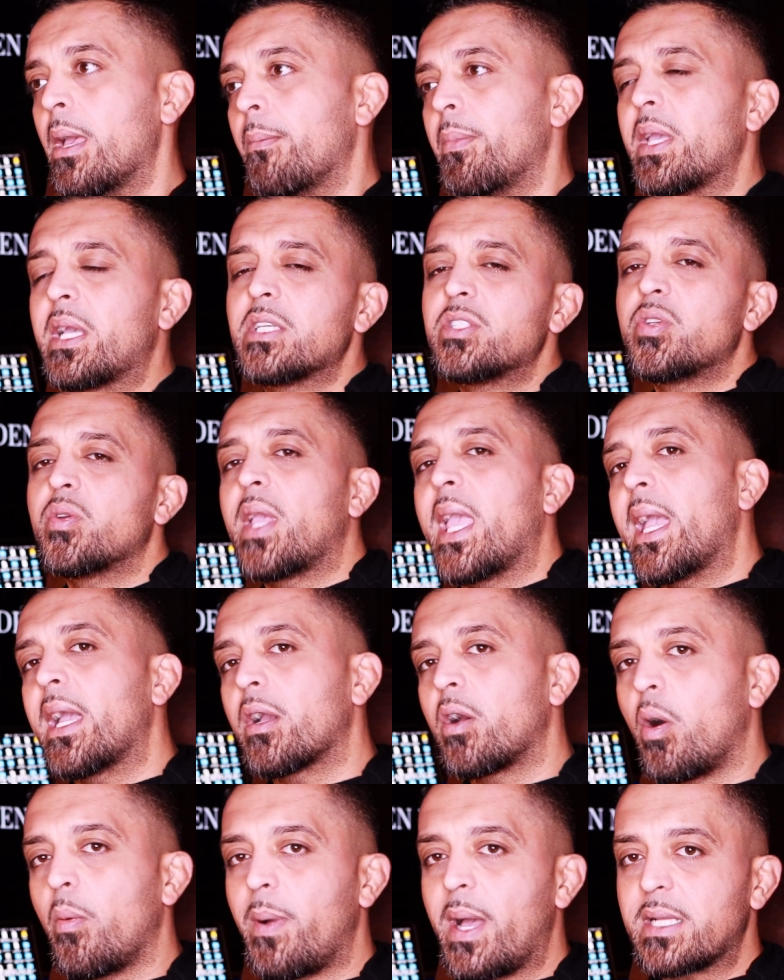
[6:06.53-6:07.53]
Because you
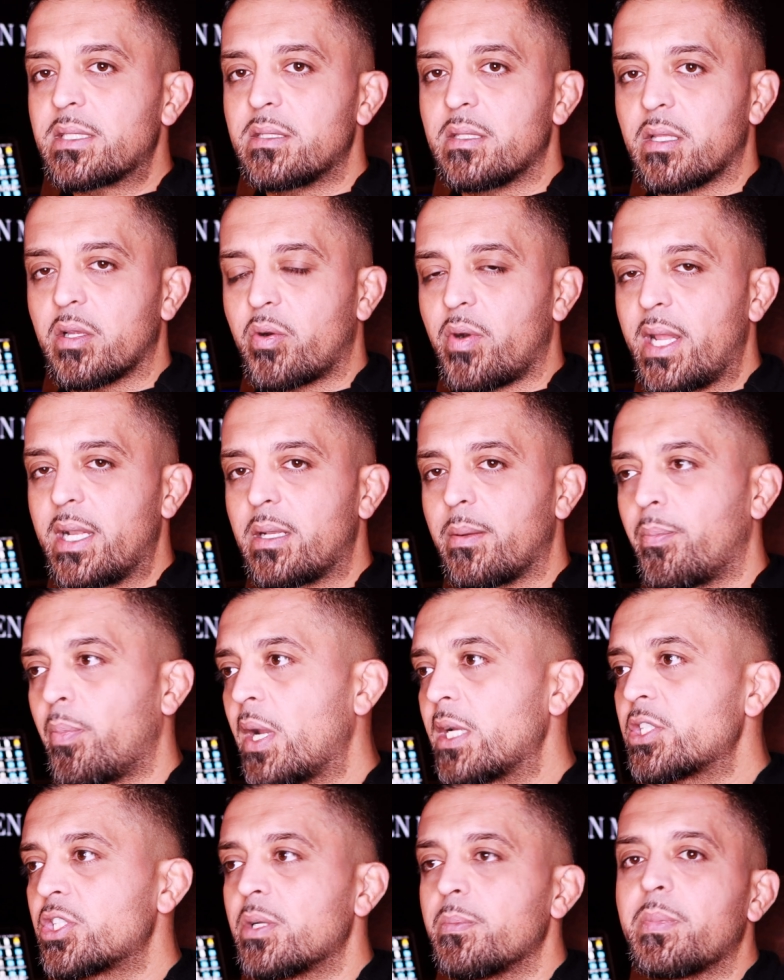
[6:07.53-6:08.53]
can't go back to the Great
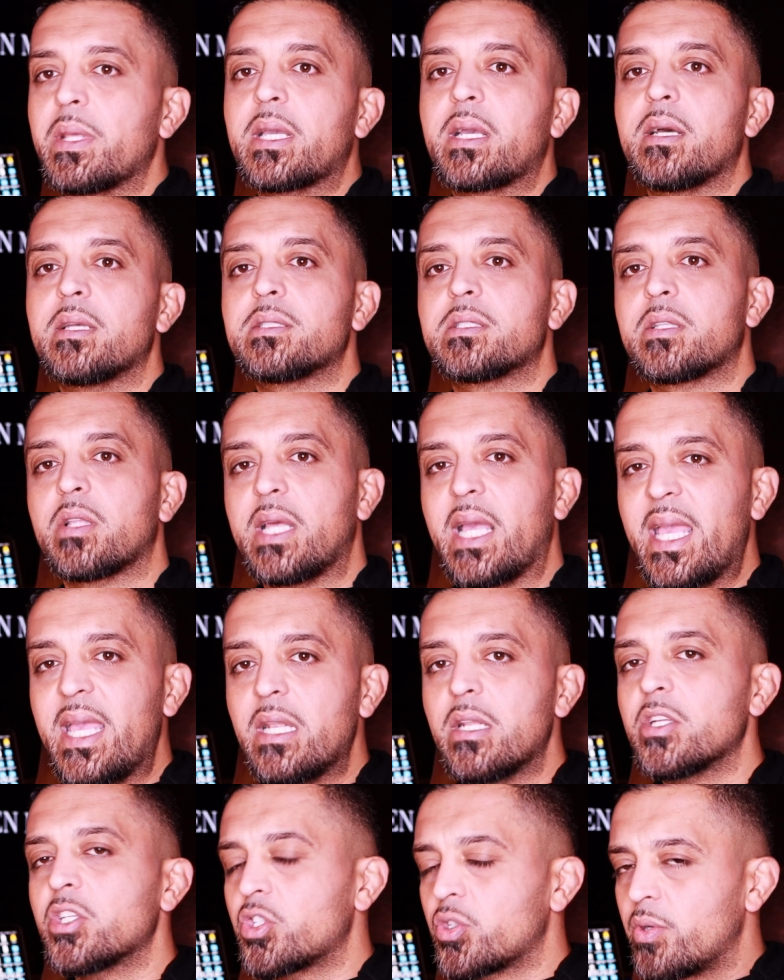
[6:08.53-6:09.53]
Depression, because the
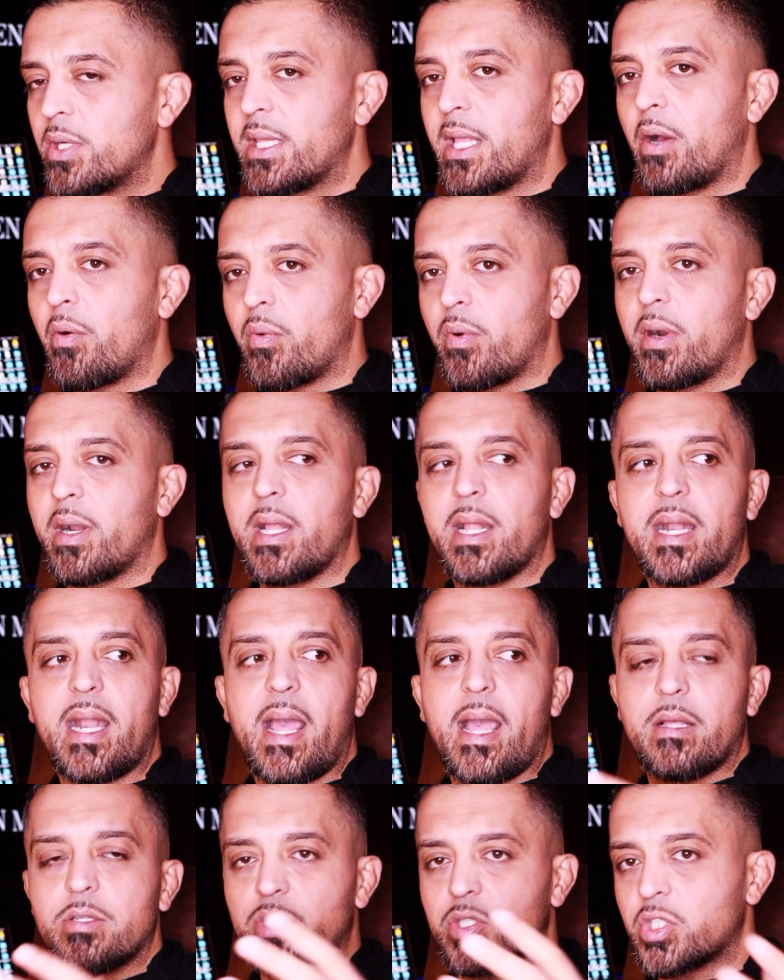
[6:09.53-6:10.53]
industry that we're in,
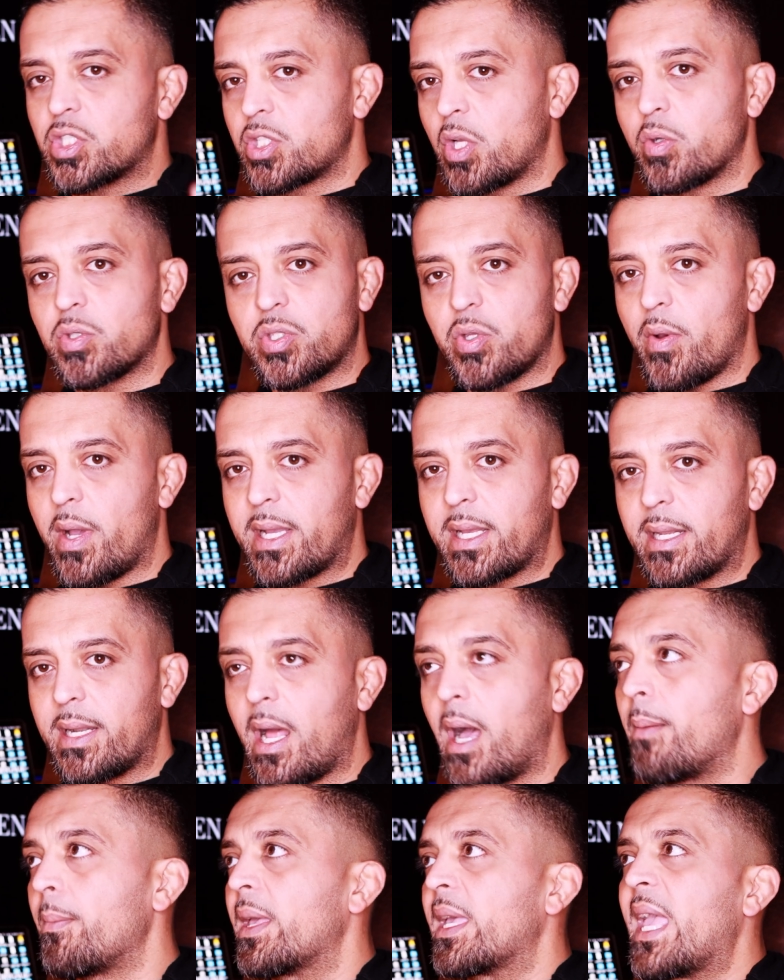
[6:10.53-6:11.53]

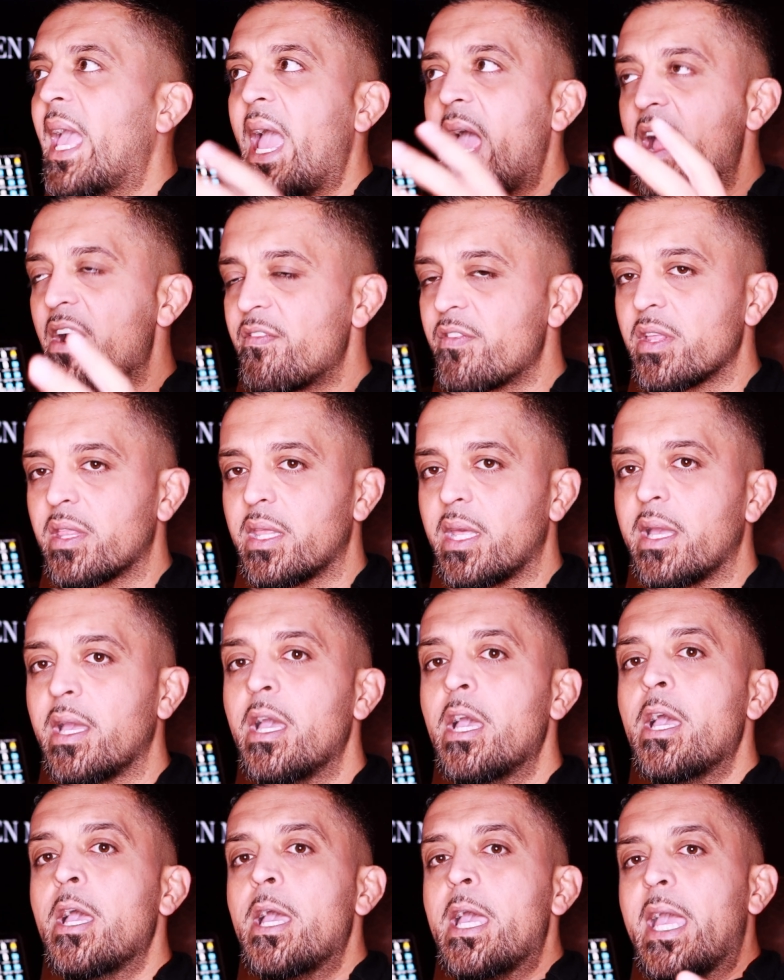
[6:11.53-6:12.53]
socioeconomic, everything,
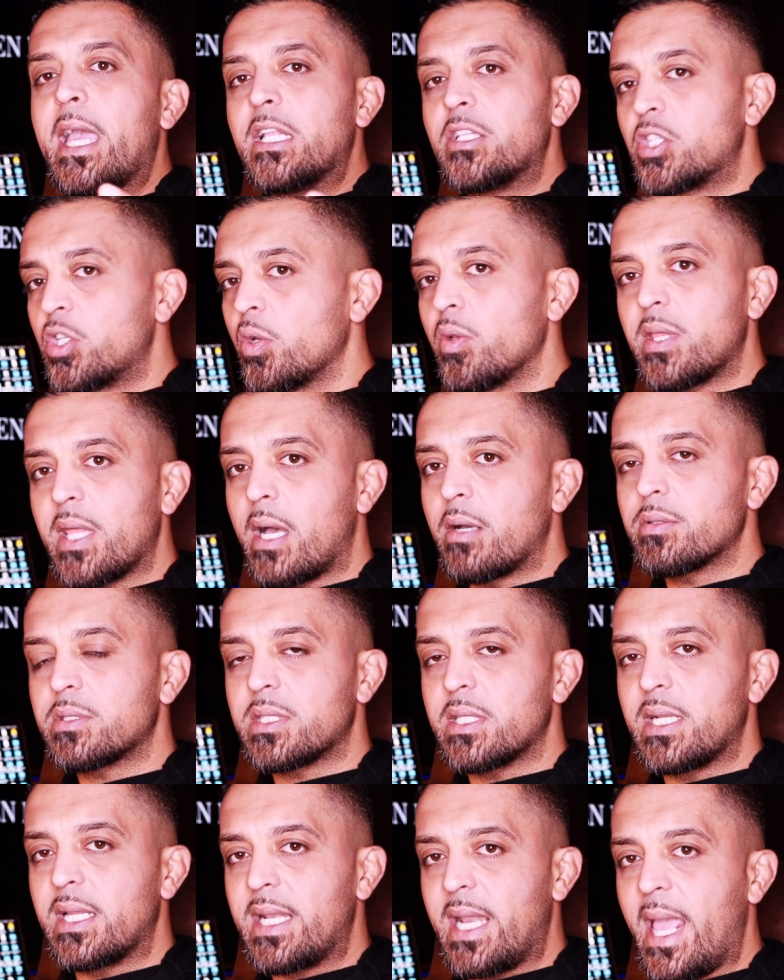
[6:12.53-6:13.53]
in
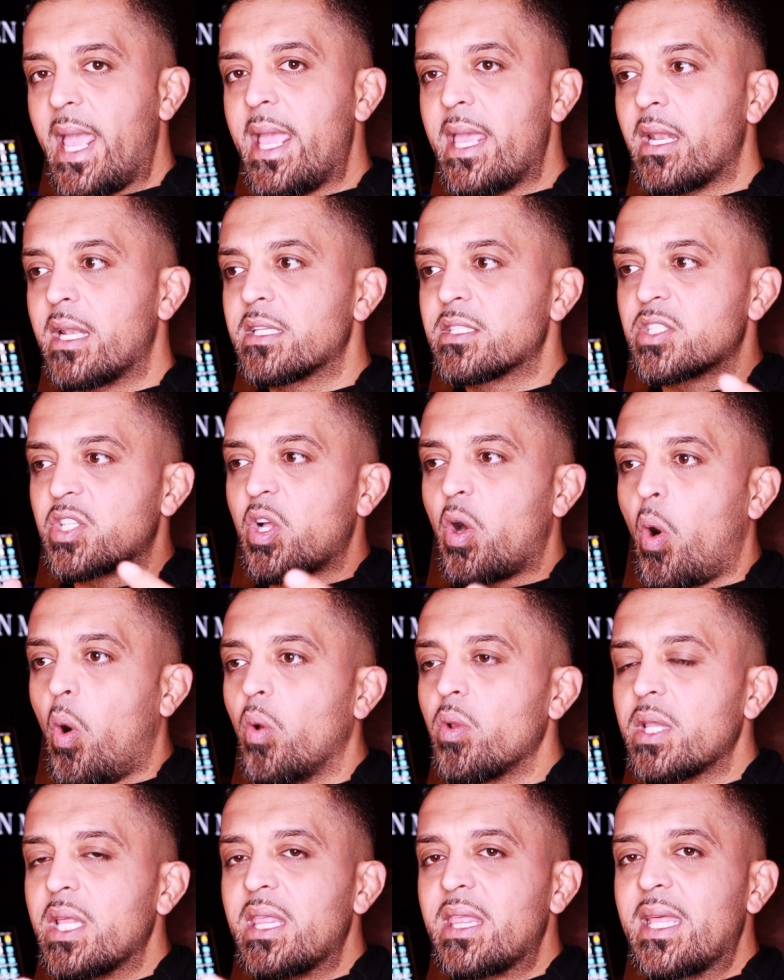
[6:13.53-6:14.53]
2008 is the
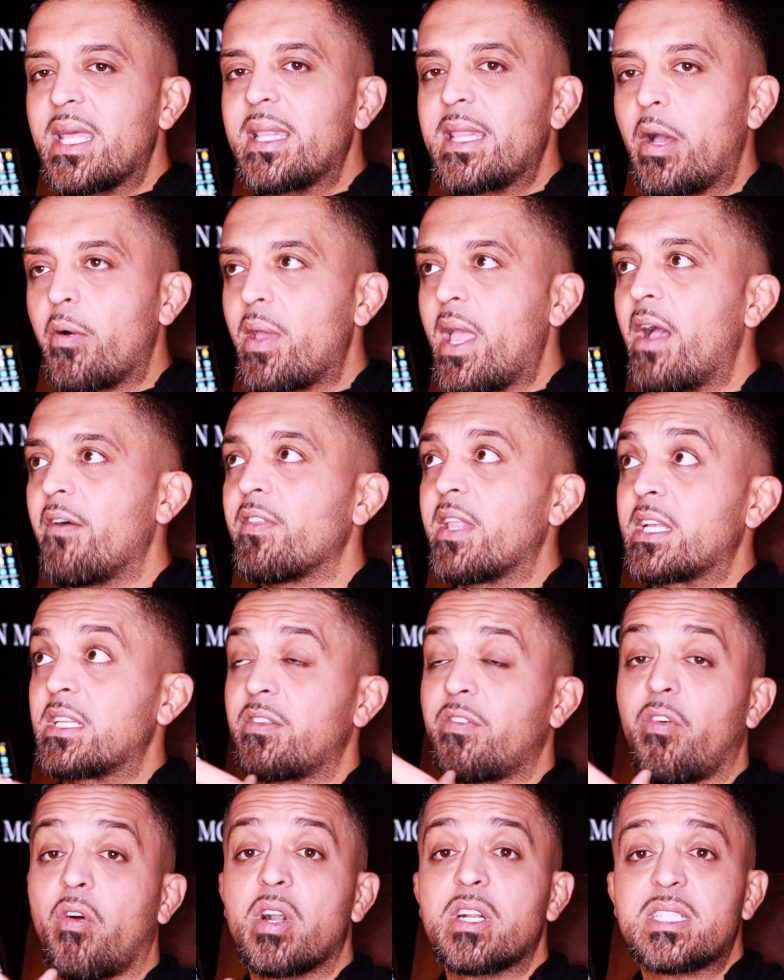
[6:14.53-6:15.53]
only thing that we have, like,
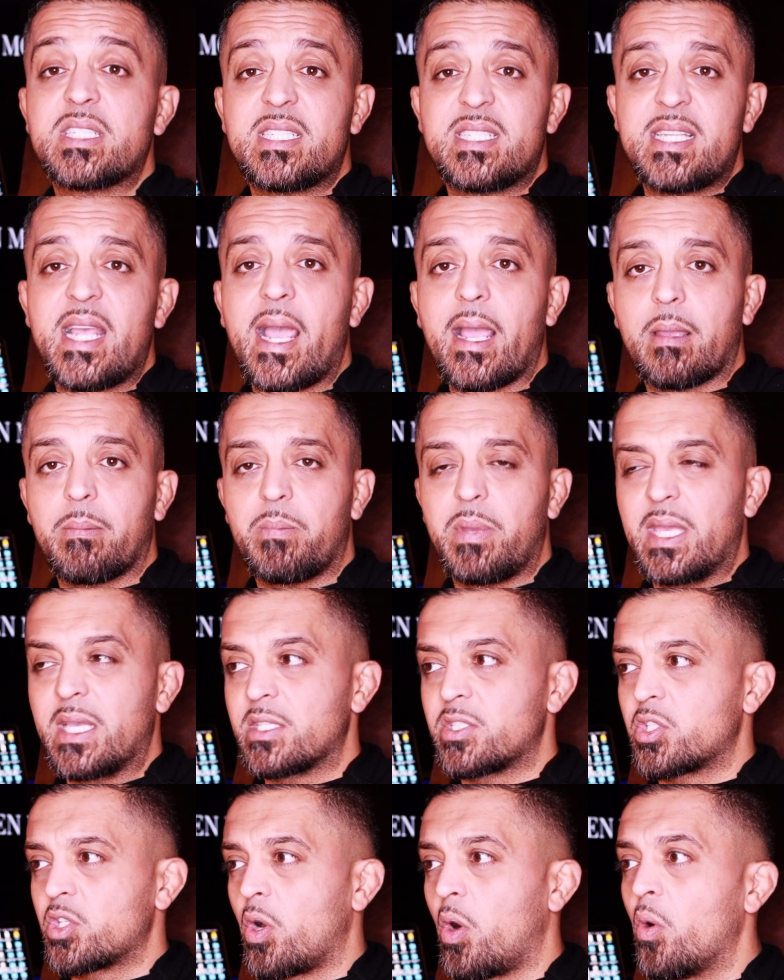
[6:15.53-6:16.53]
as far as tech
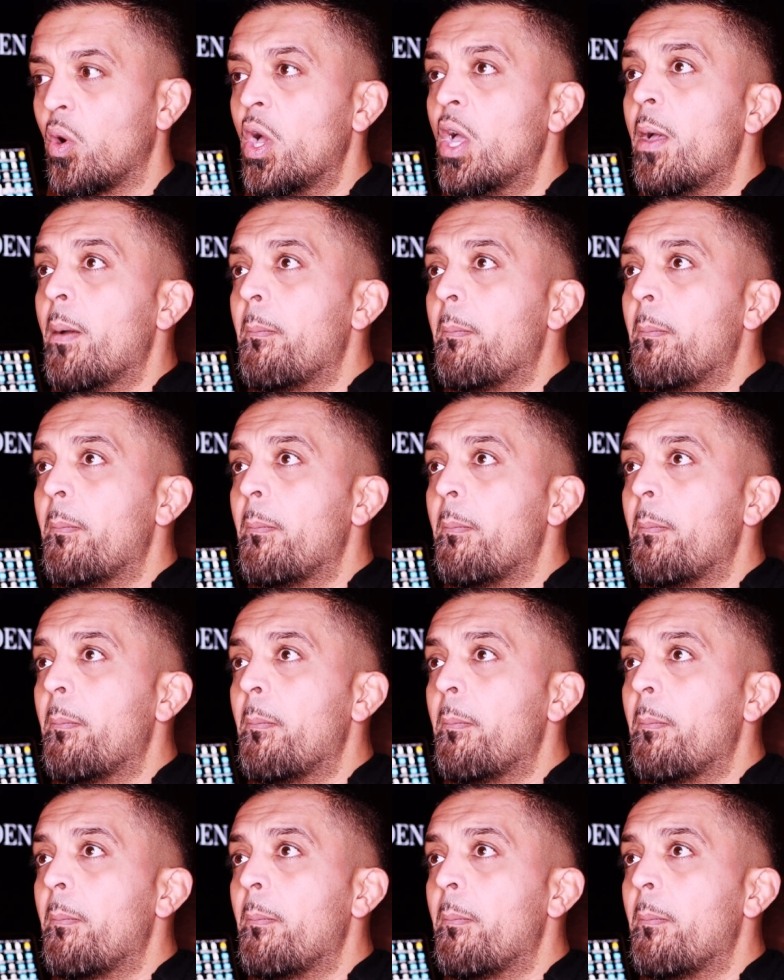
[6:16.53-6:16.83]
being so